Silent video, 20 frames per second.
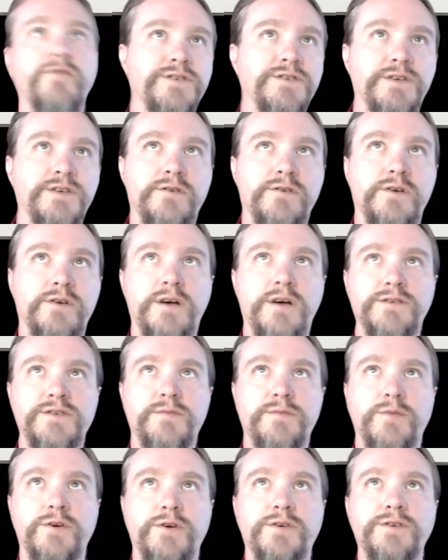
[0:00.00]
single
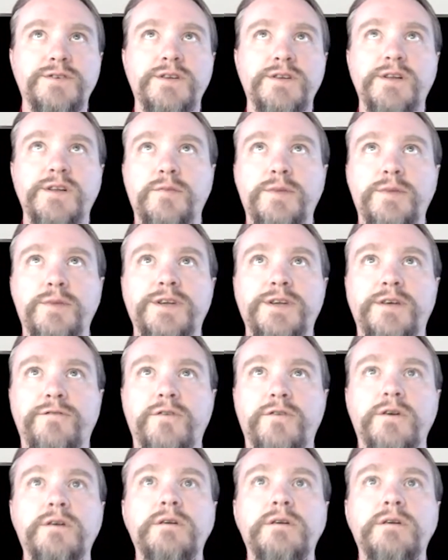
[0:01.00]
customer is a little bit
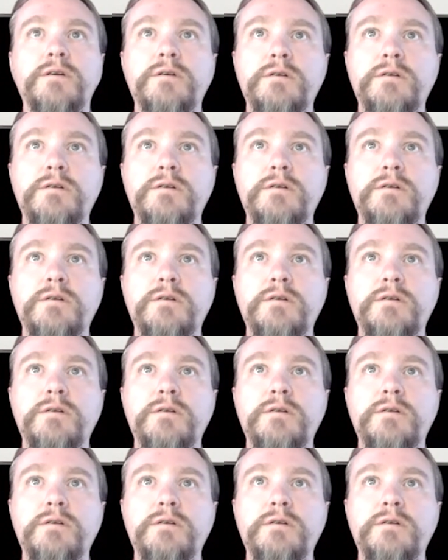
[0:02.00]
different.